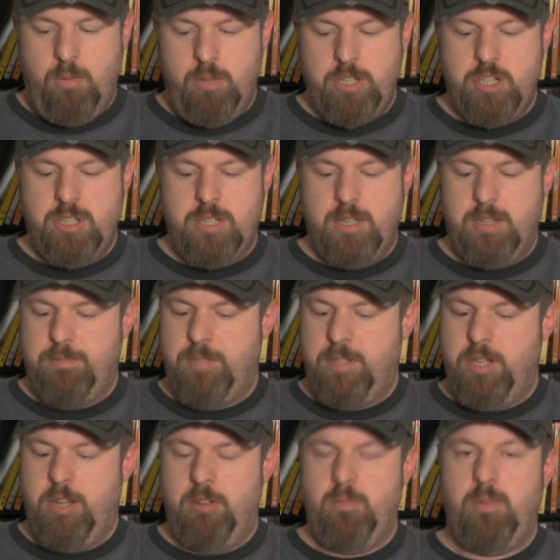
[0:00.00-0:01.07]
which is
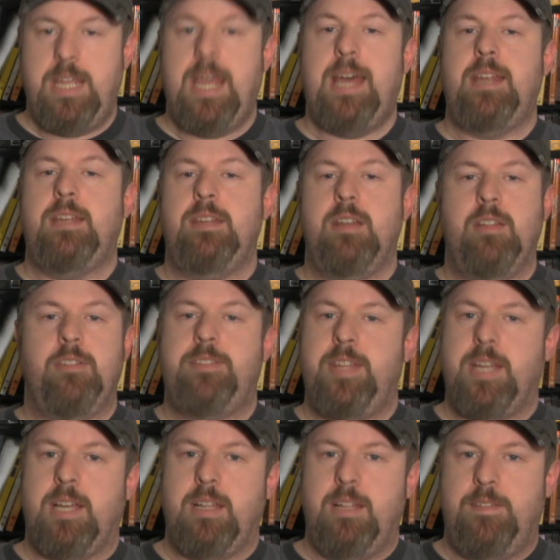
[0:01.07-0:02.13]
you know, yet another
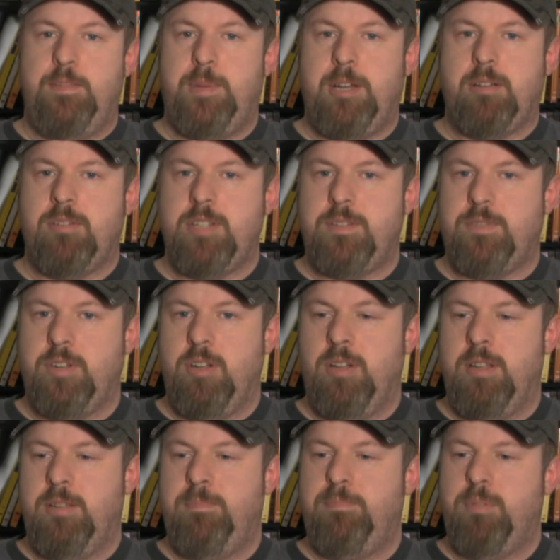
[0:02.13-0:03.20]
thing I love about Christopher
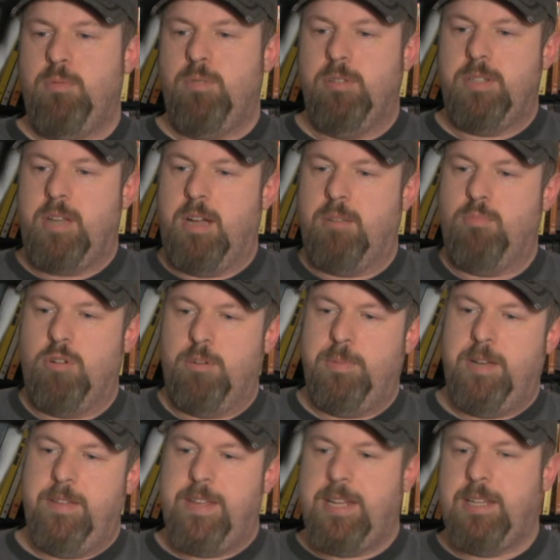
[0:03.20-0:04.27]
Nolan. But we'll talk more
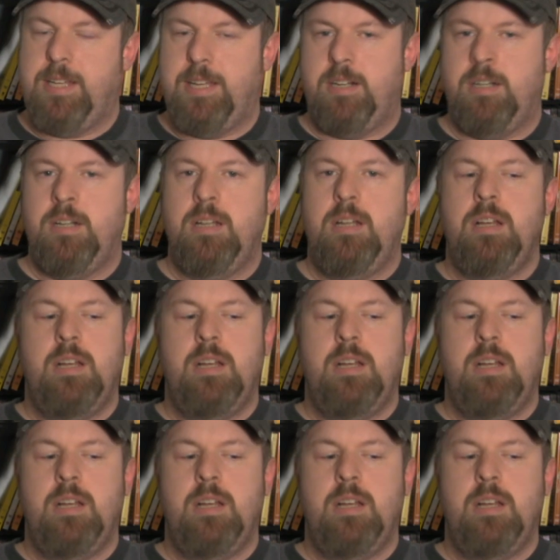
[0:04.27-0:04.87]
about that later.